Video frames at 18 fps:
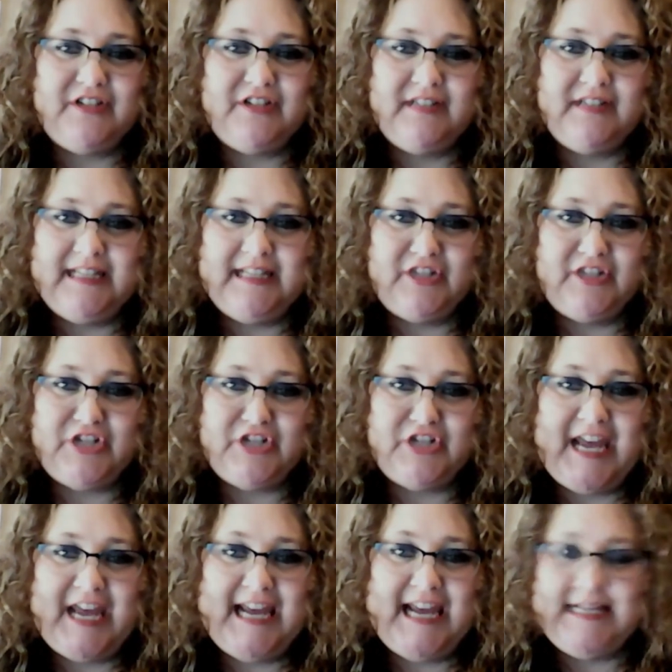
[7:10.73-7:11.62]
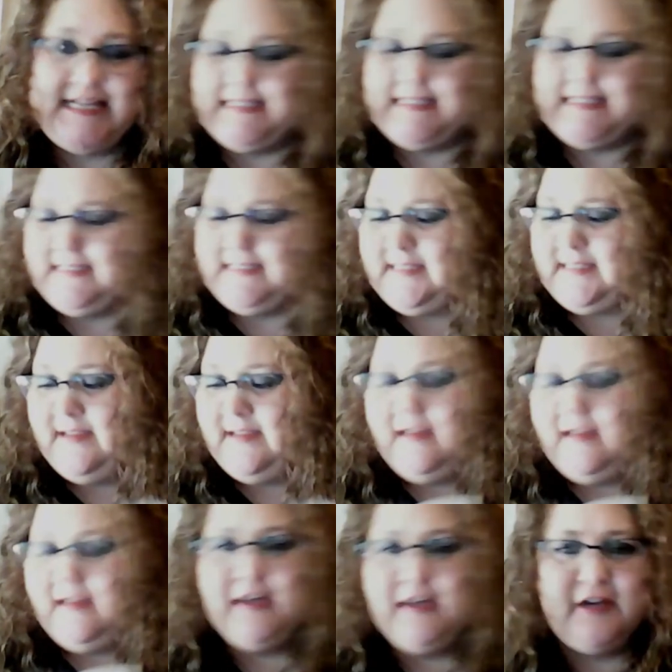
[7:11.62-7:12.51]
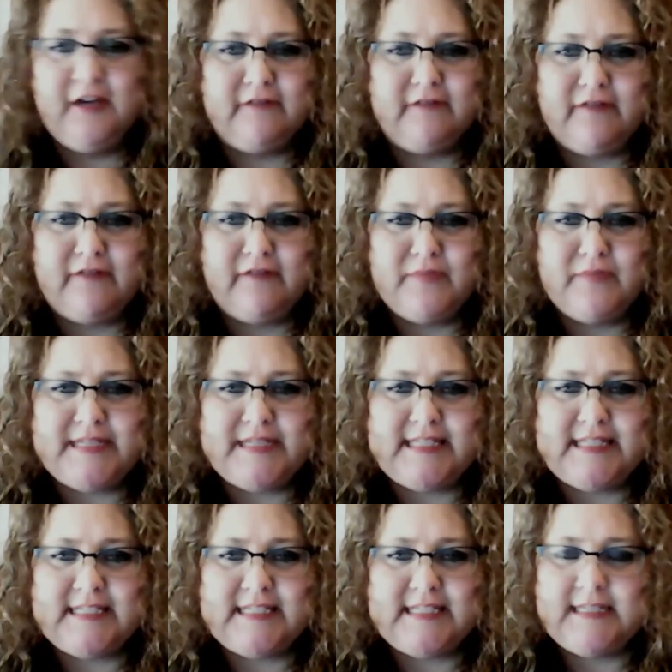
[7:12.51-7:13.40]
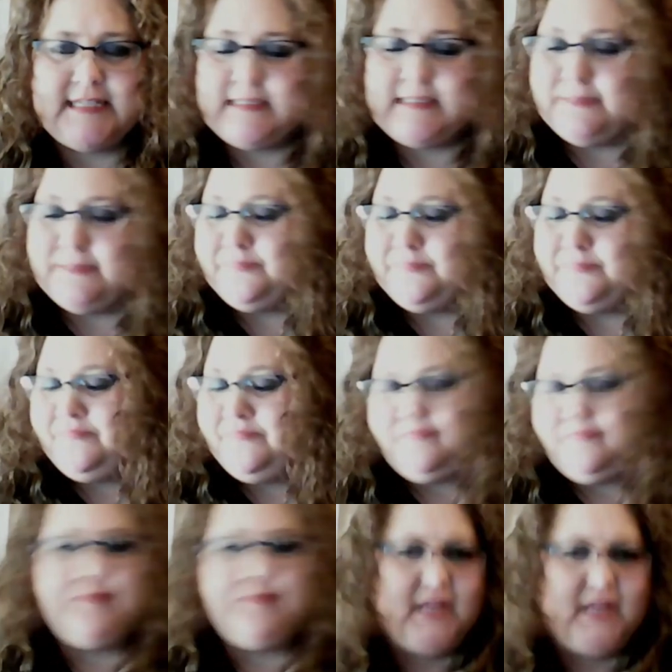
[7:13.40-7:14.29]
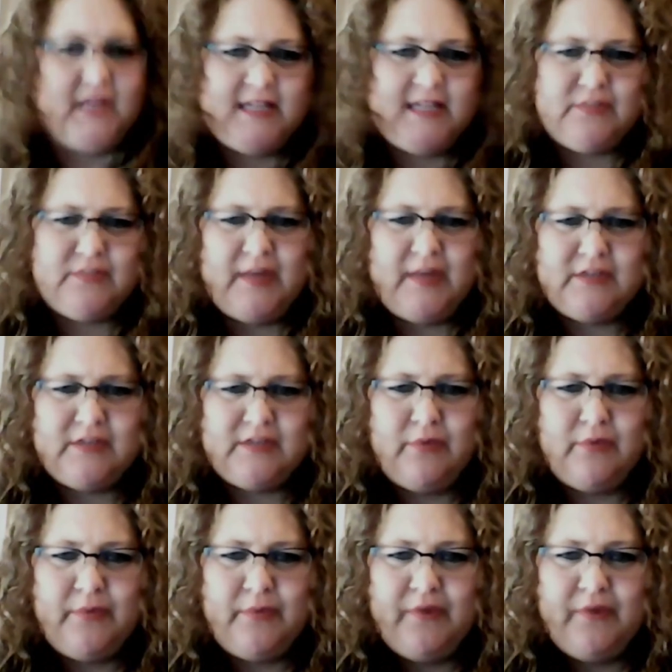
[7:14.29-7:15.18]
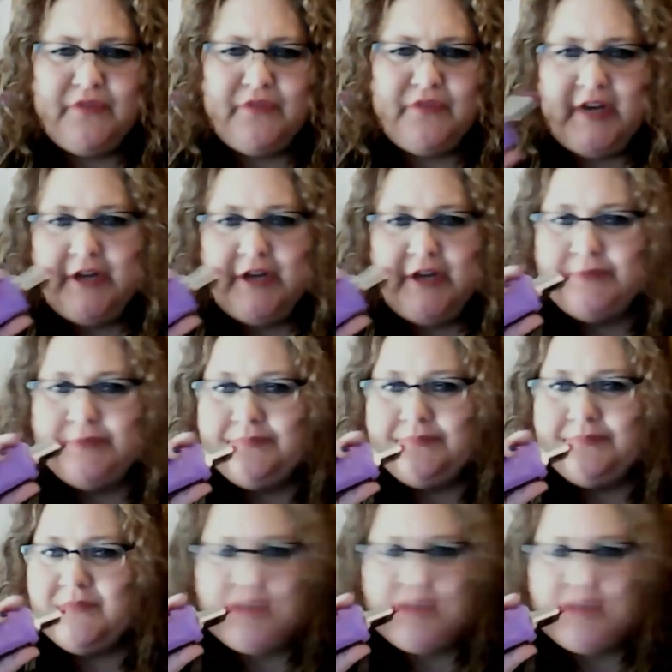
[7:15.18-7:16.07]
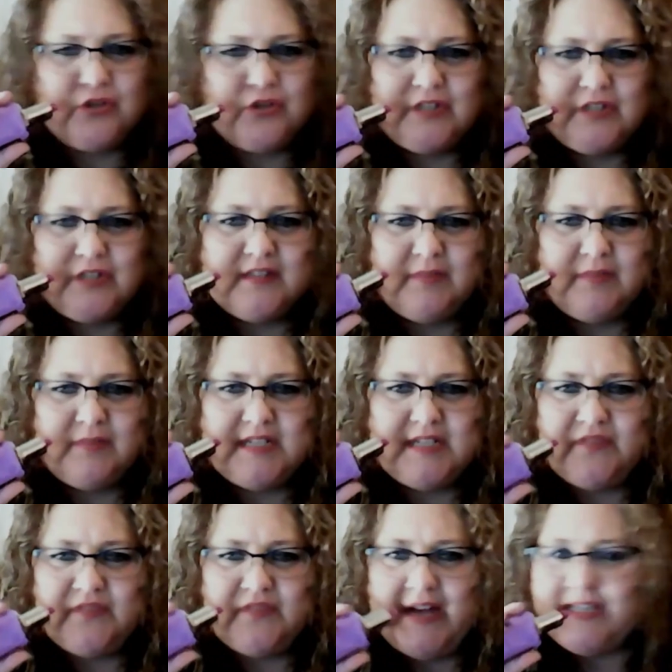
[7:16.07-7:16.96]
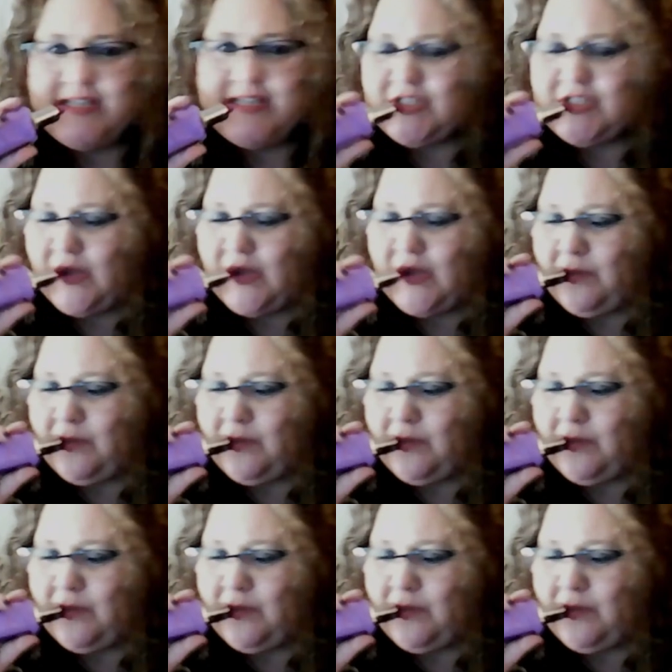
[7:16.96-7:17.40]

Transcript: in the chains of government assistance. That's what we want for you. Socialism at its finest.